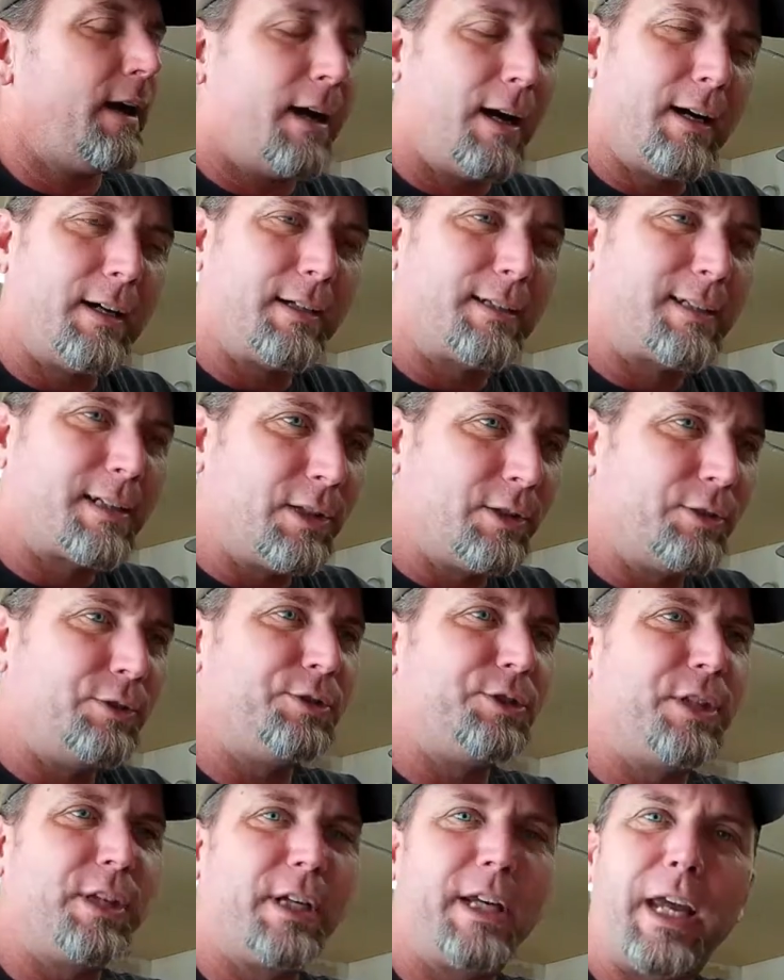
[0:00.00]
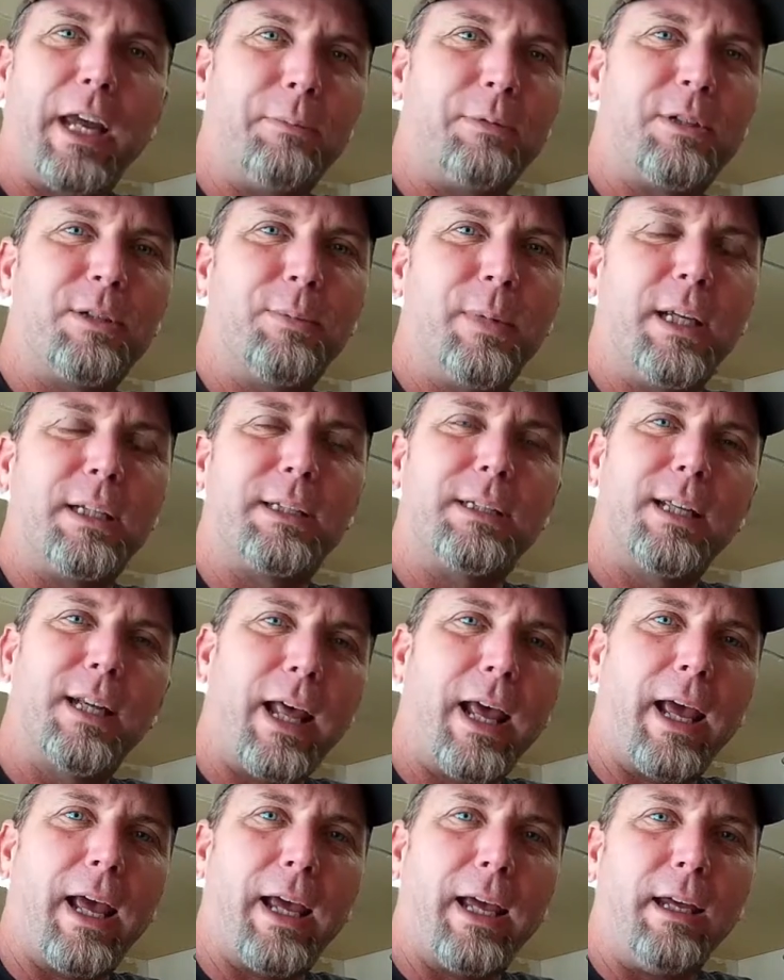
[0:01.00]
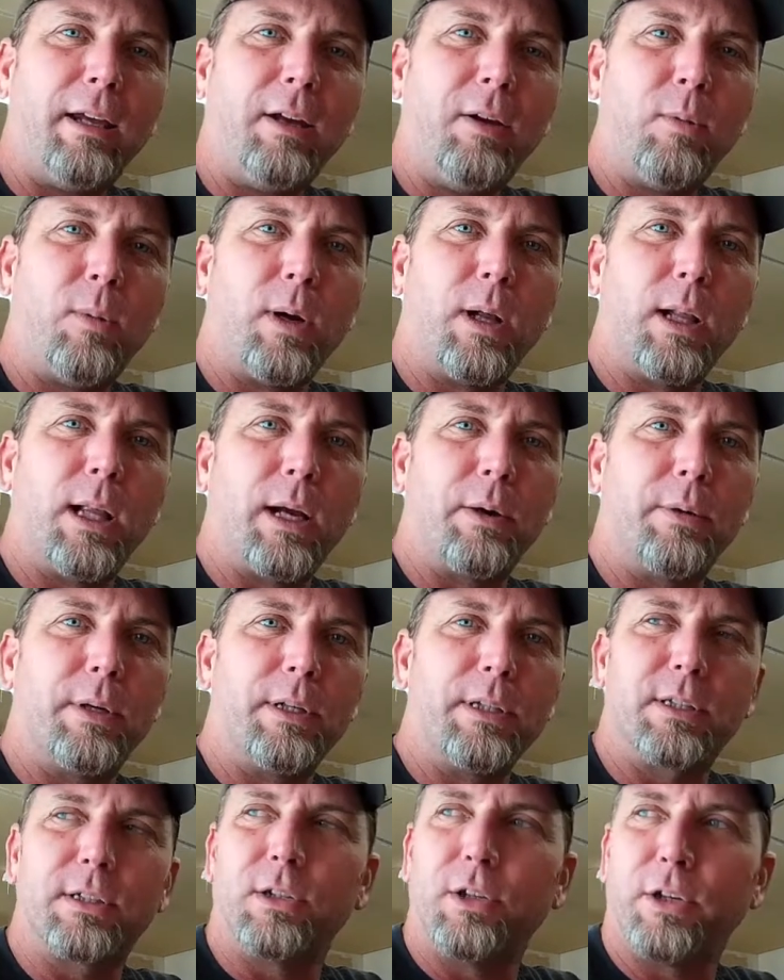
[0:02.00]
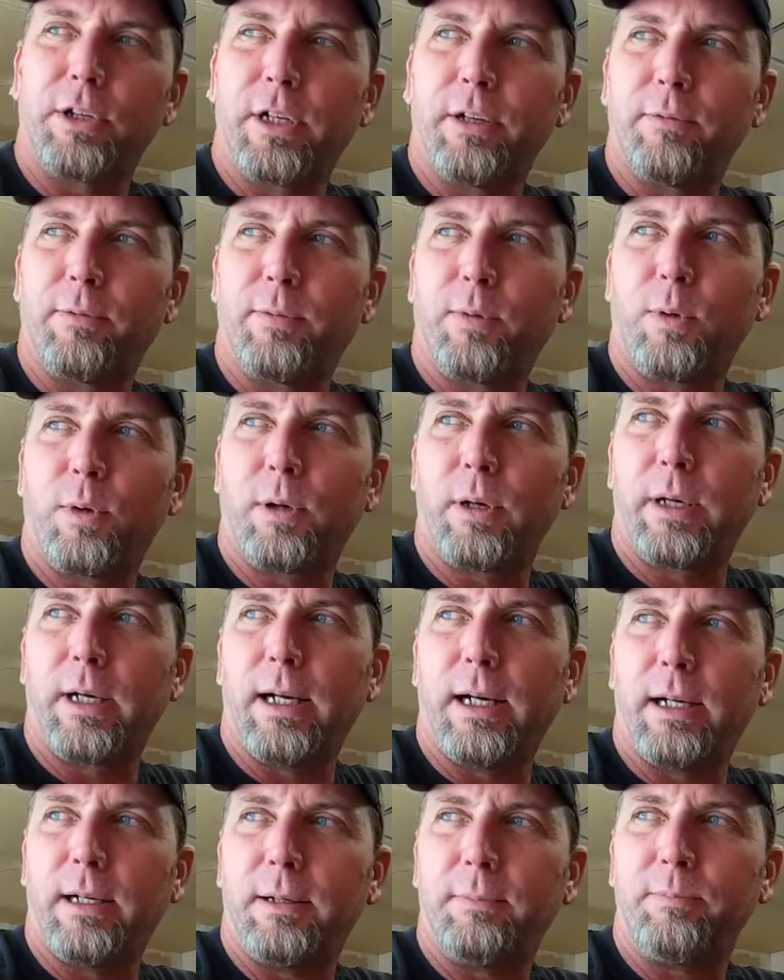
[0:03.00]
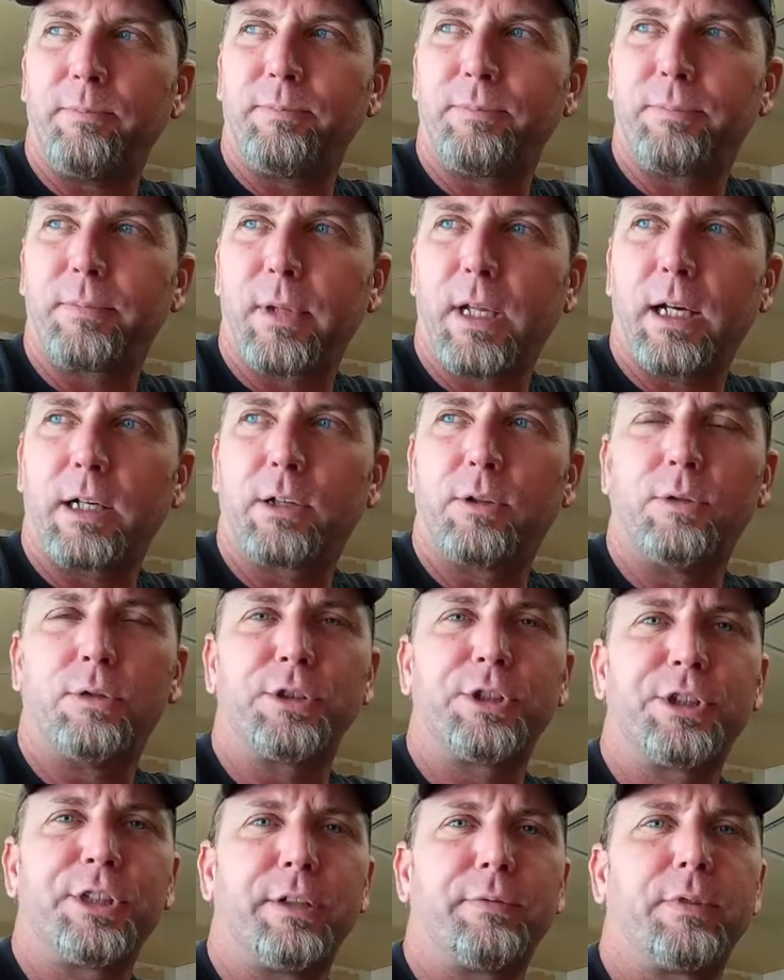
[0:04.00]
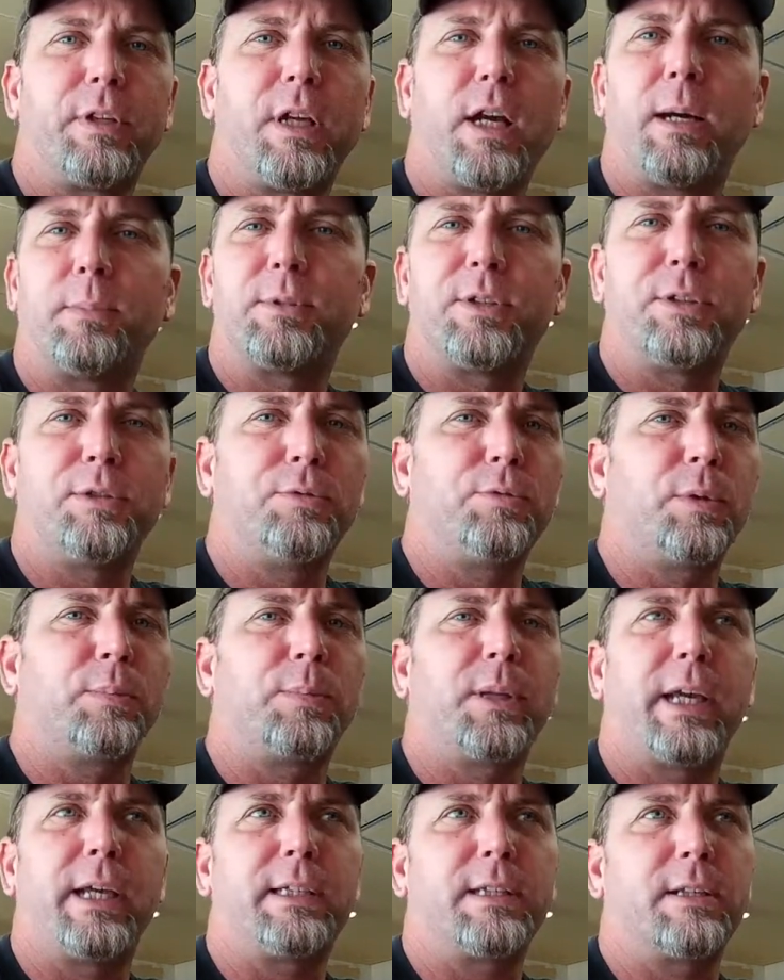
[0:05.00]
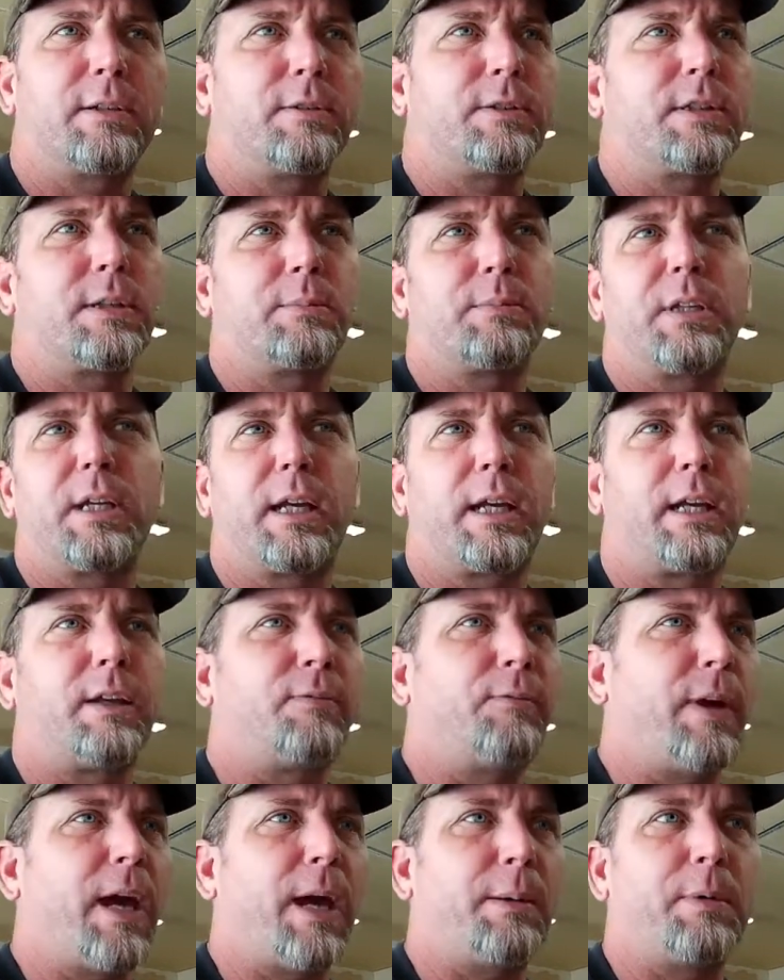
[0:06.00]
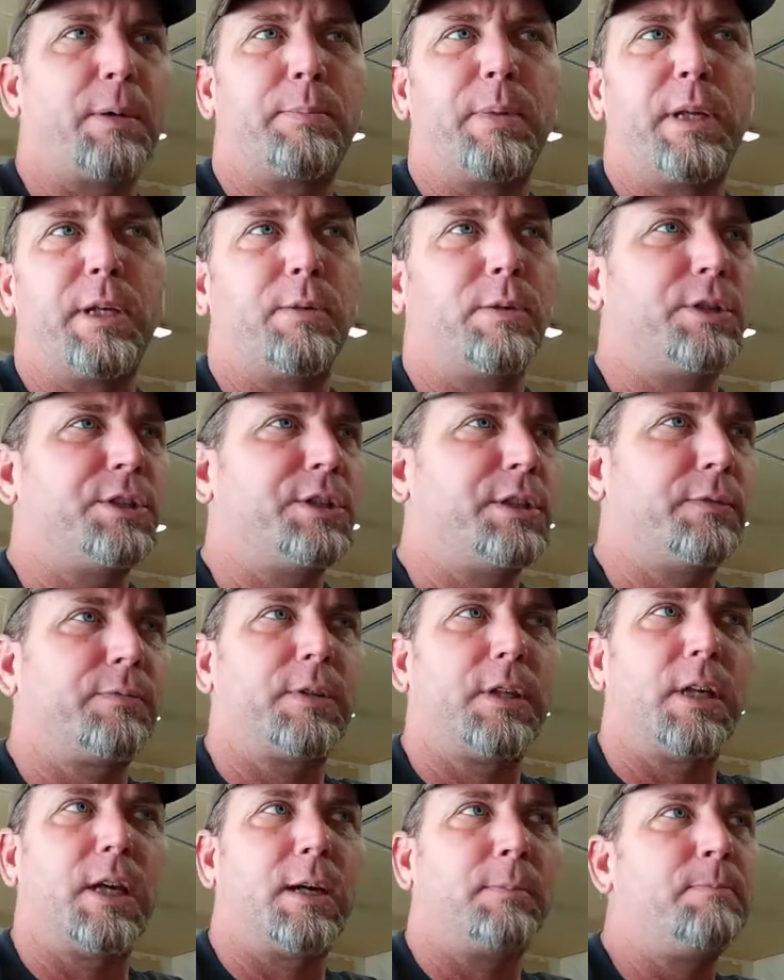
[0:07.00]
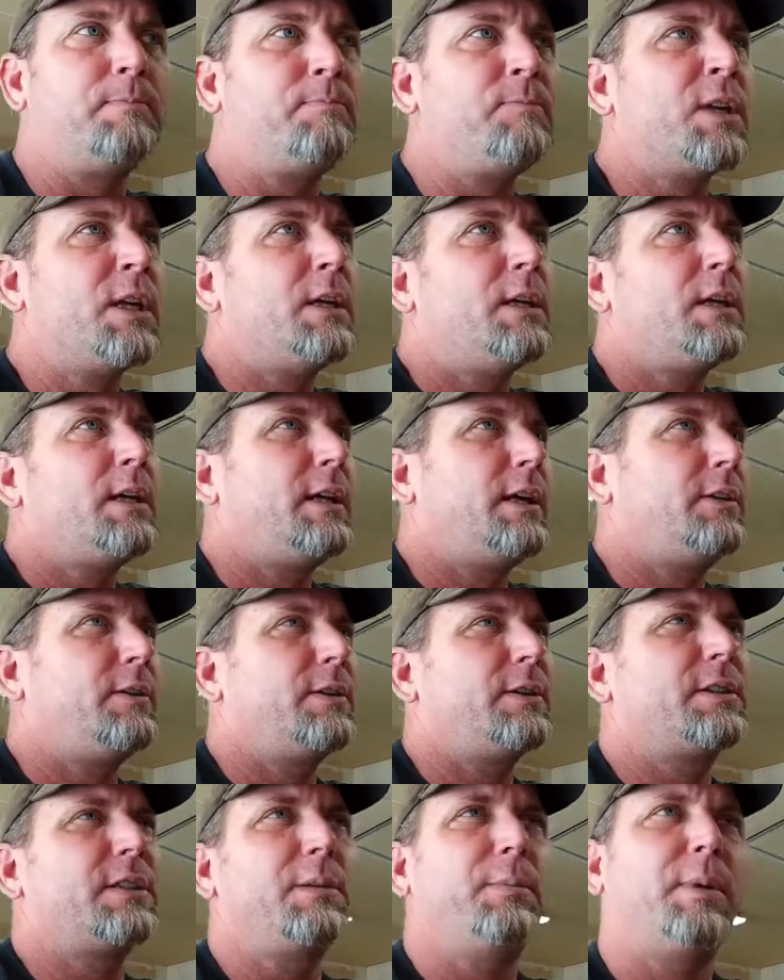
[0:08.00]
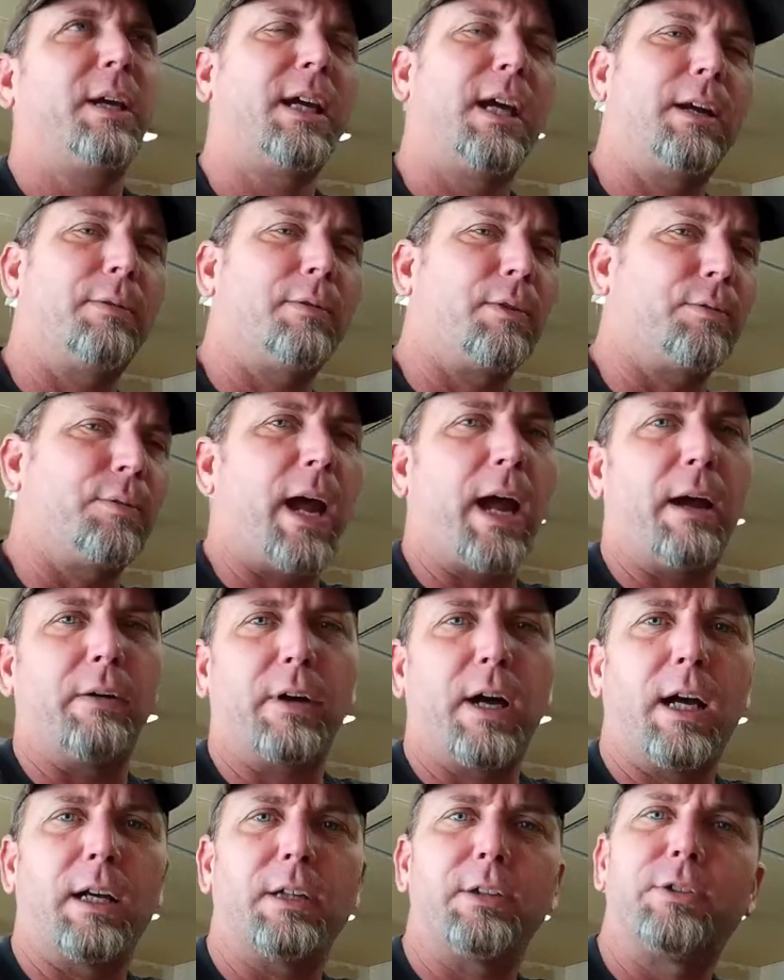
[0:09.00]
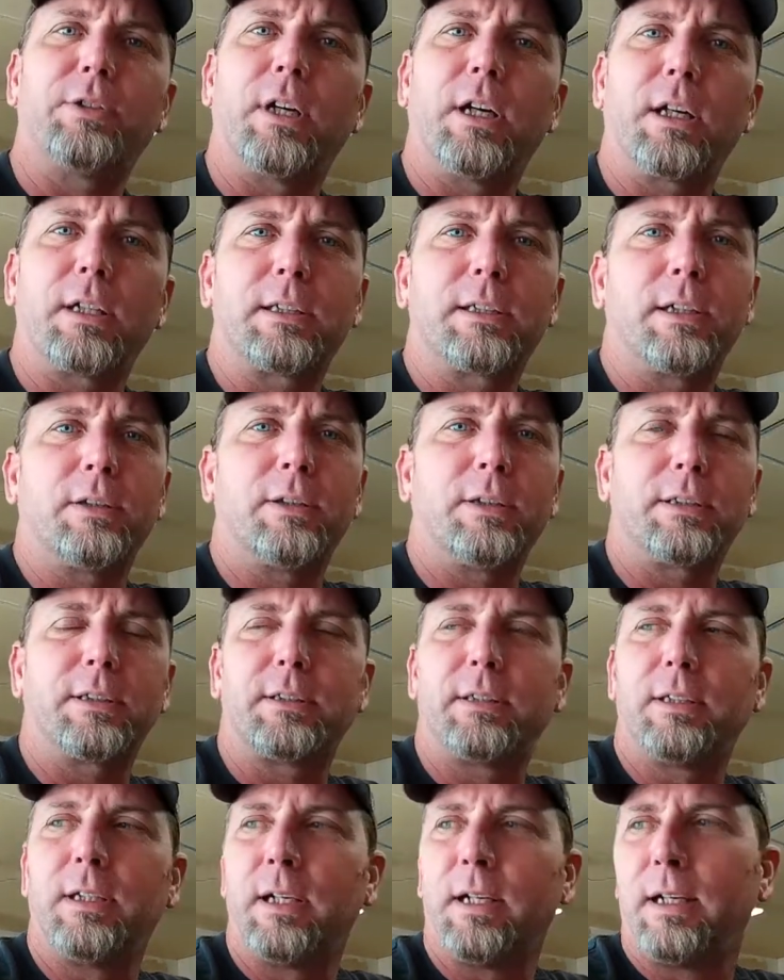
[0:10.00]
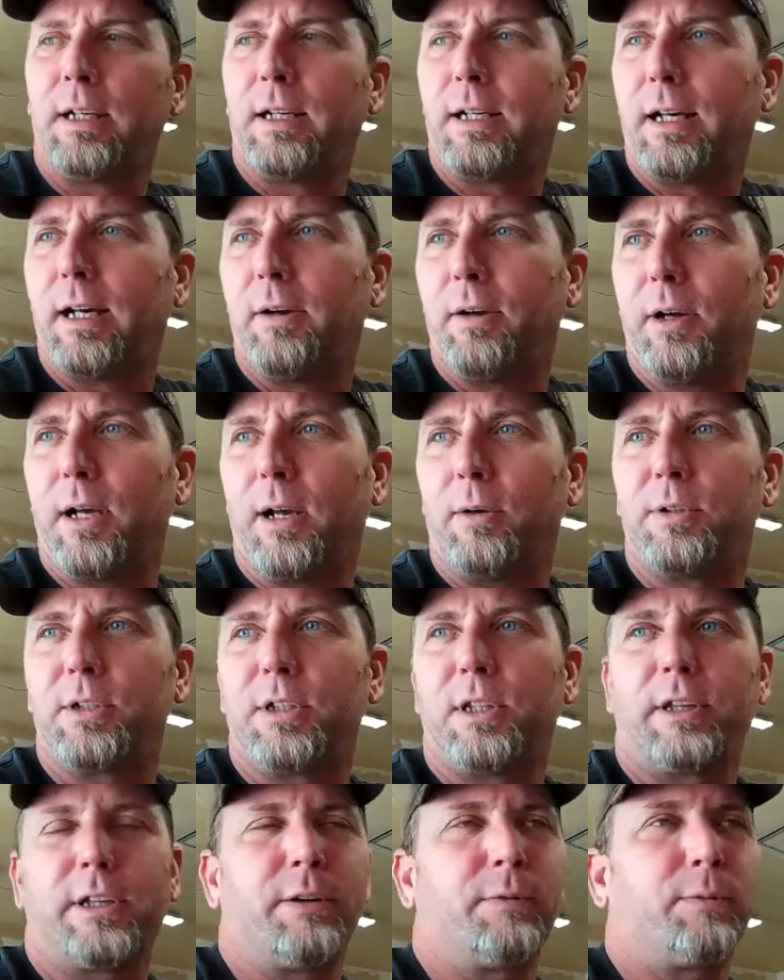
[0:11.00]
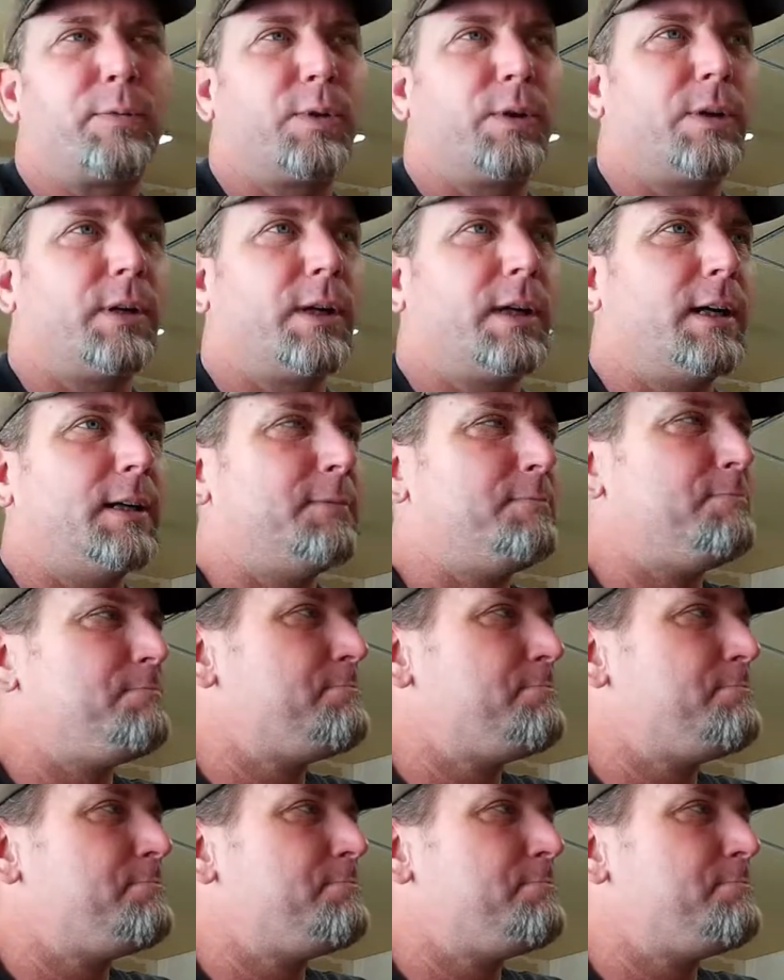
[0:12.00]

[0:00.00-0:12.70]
a solution came to me today while I was looking for uh, a cool shift knob to replace it, or something I could fab up into a shift knob. You know, this is gonna be kind of a rat rod truck, so it's, I, I was looking for uh,